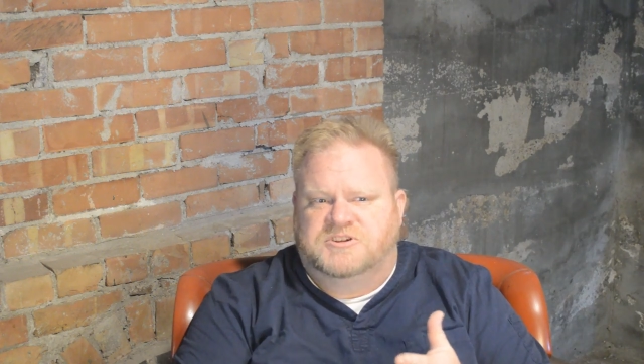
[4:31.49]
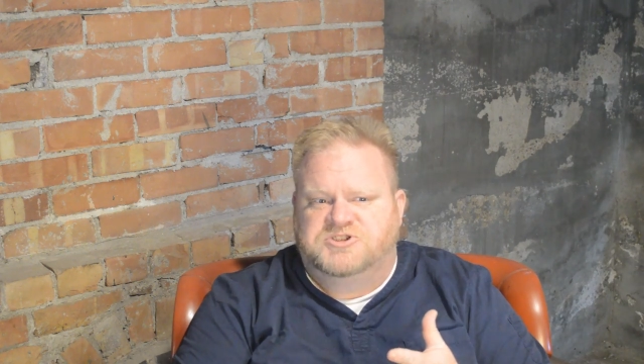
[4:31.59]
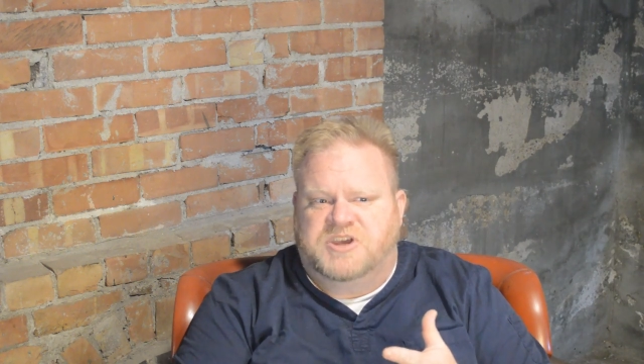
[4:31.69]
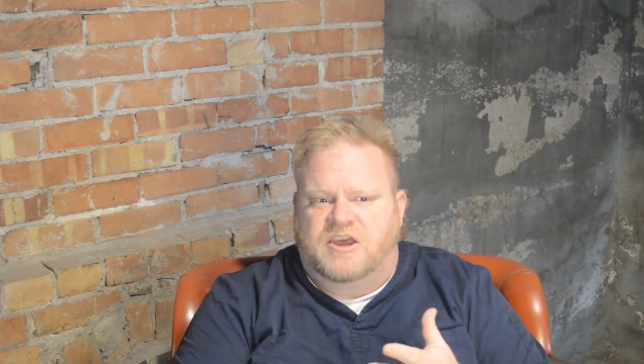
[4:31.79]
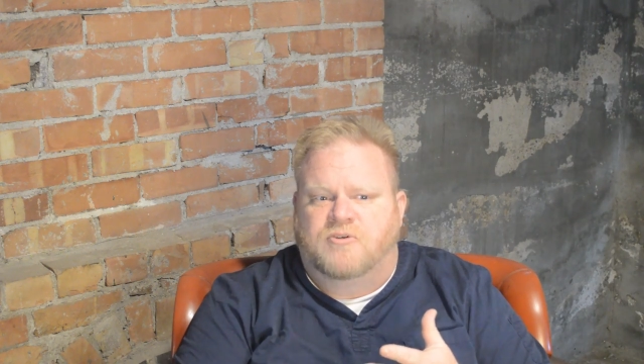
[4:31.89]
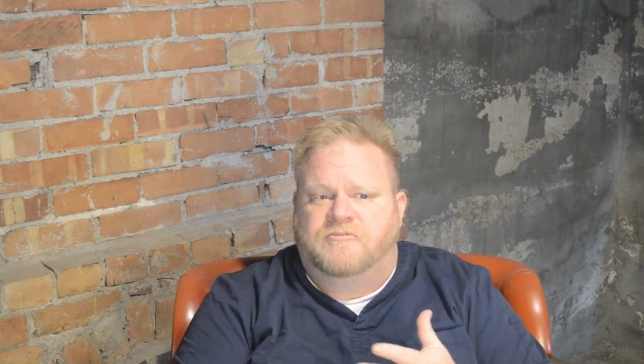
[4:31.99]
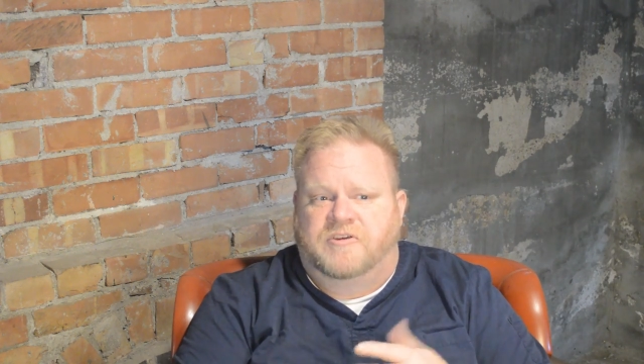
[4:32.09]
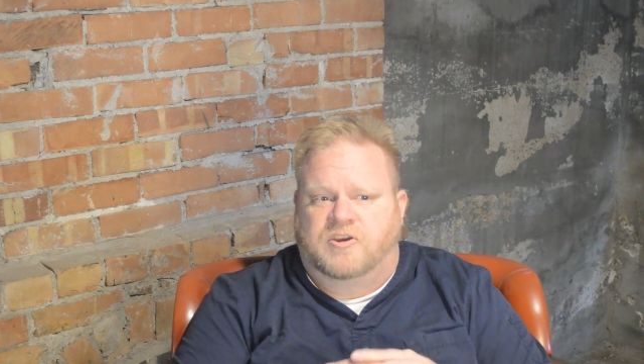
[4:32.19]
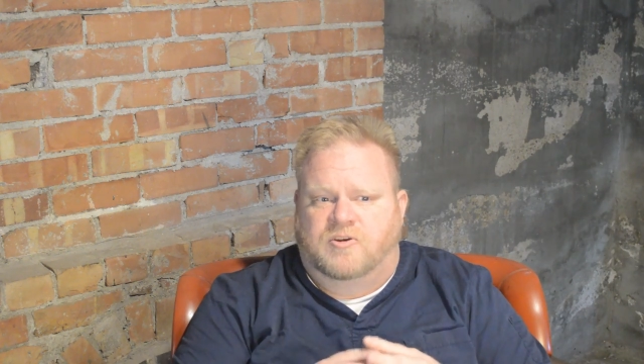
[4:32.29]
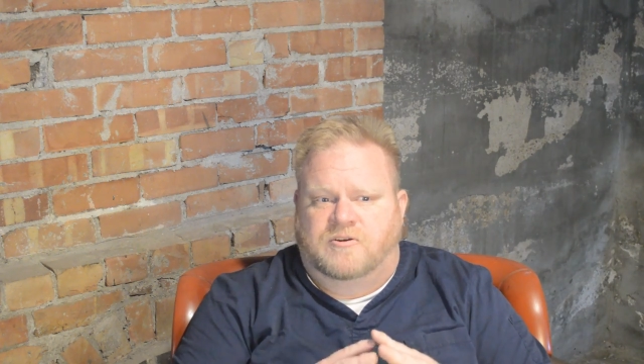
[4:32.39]
a shadow
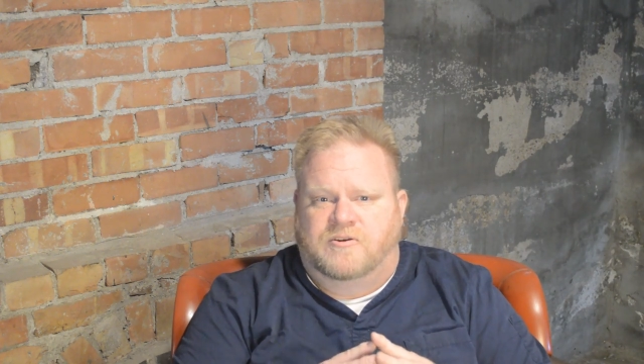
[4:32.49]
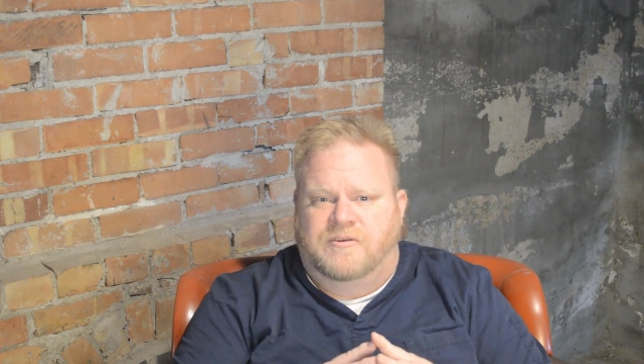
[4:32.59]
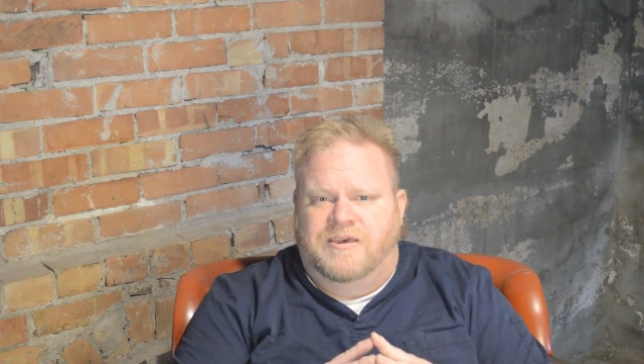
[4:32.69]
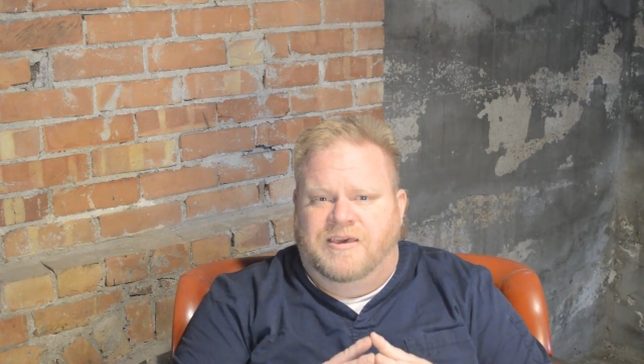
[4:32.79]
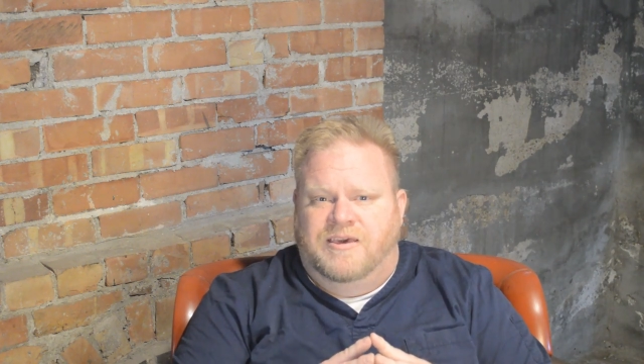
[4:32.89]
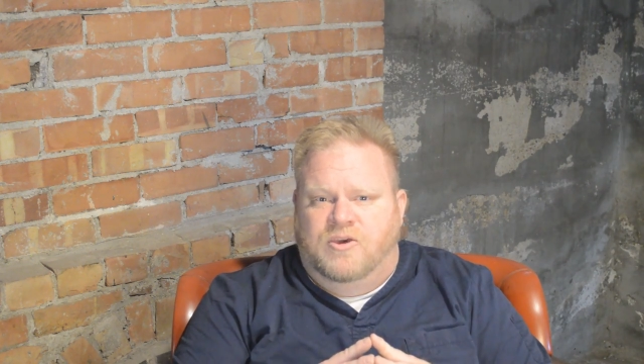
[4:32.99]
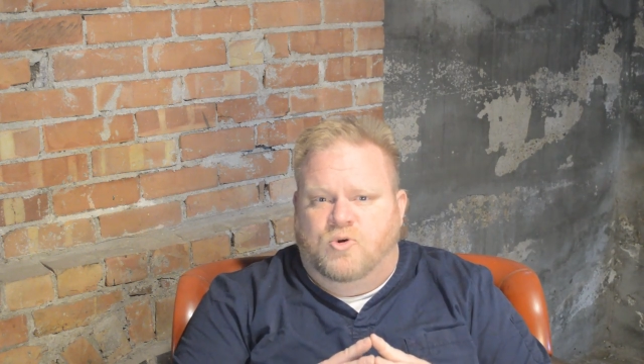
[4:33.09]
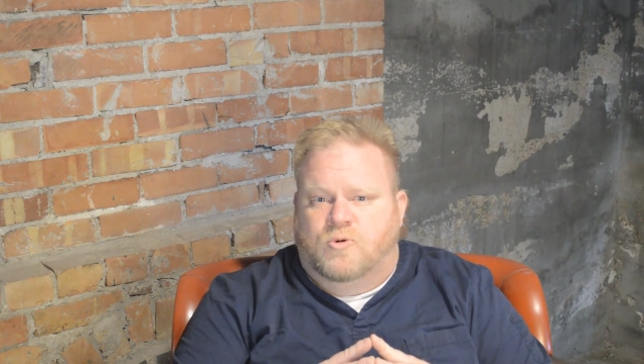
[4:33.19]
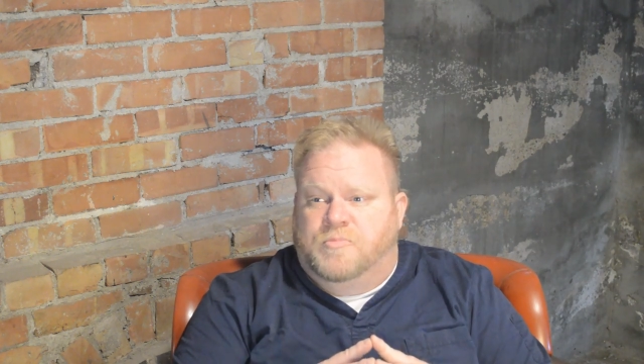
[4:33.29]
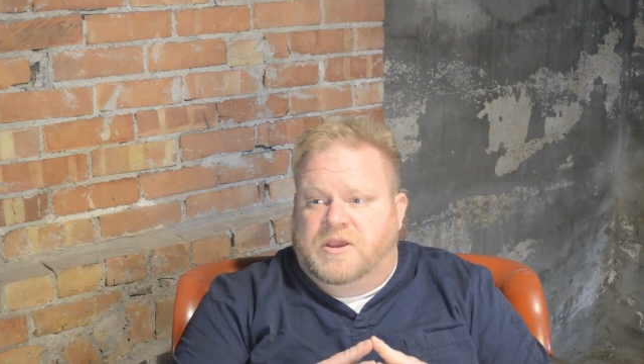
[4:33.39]
figure
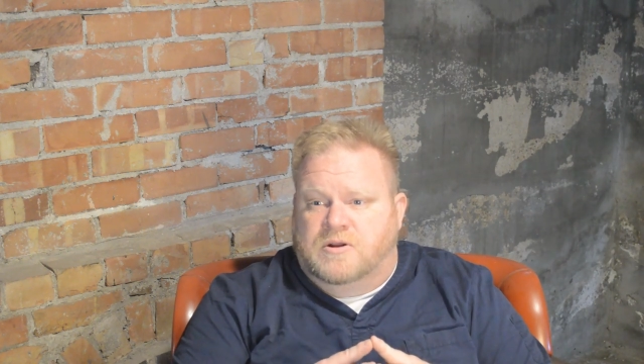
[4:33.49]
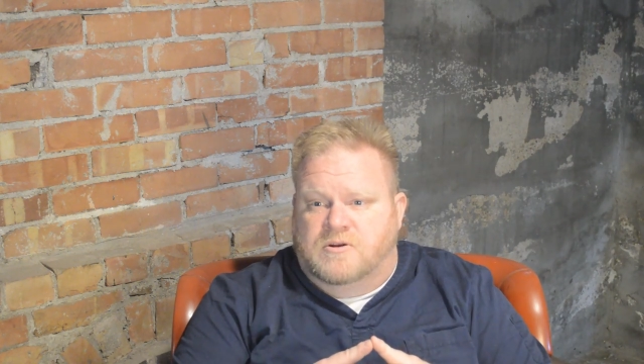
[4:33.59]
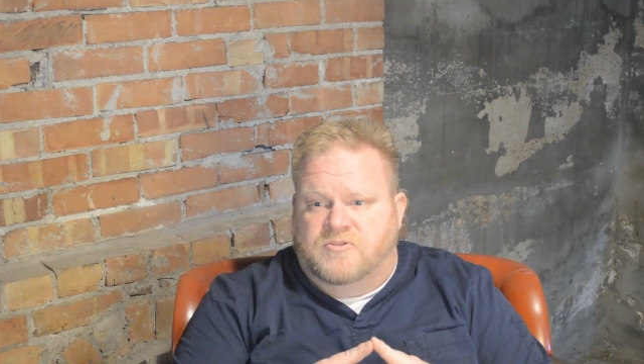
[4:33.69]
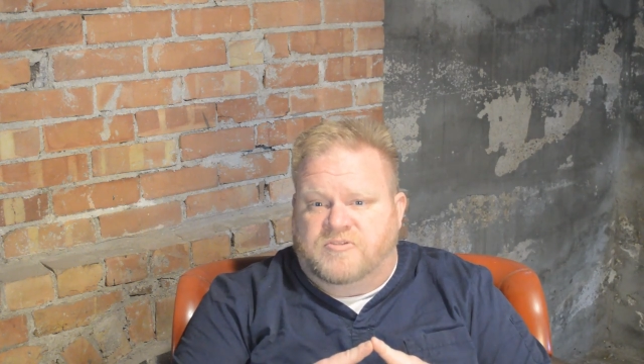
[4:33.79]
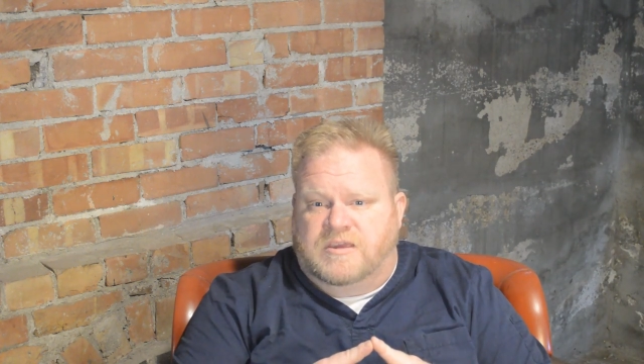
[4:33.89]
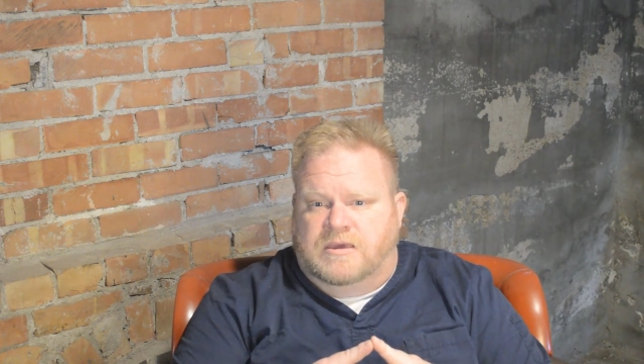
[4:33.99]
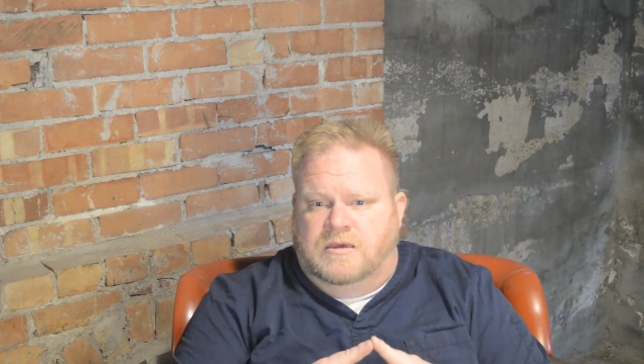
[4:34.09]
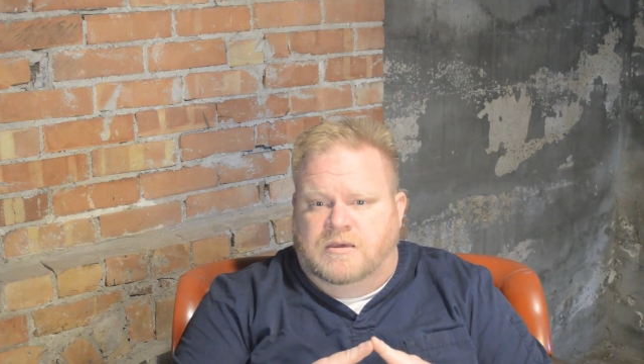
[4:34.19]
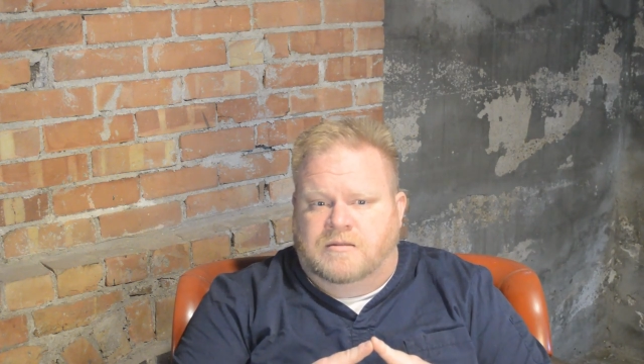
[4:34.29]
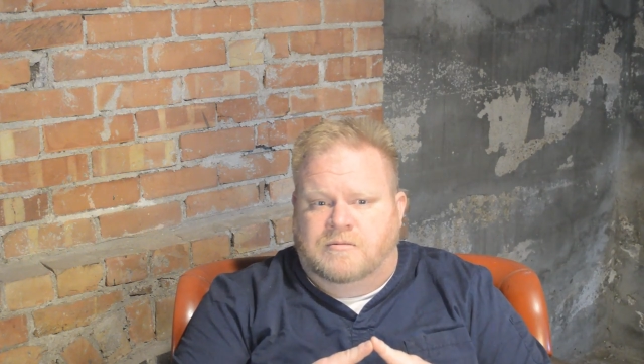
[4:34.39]
who appears
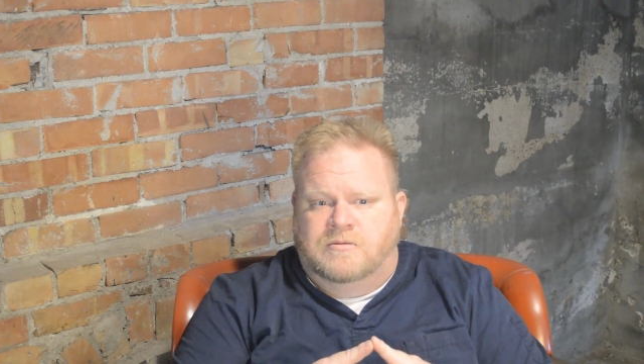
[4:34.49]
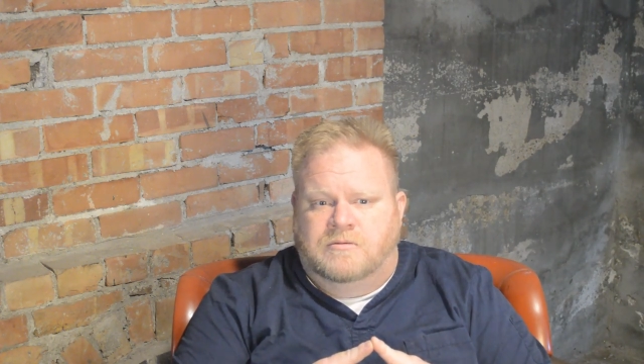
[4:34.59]
in